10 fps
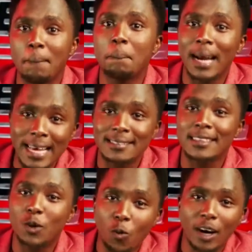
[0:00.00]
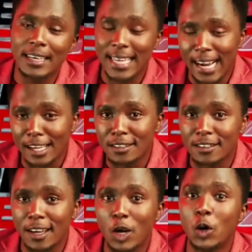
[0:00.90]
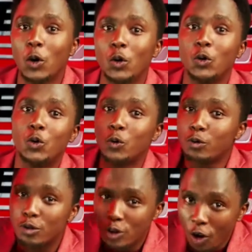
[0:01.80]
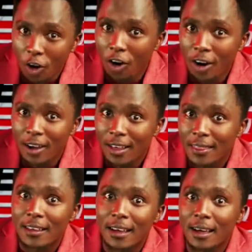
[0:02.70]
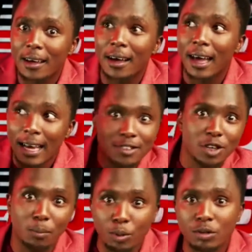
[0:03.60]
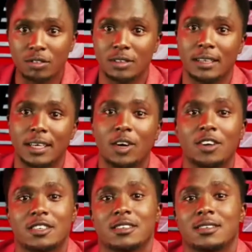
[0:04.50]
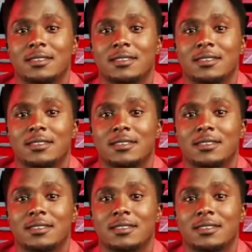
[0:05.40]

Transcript: plastic water tanks to store the extra books that they got.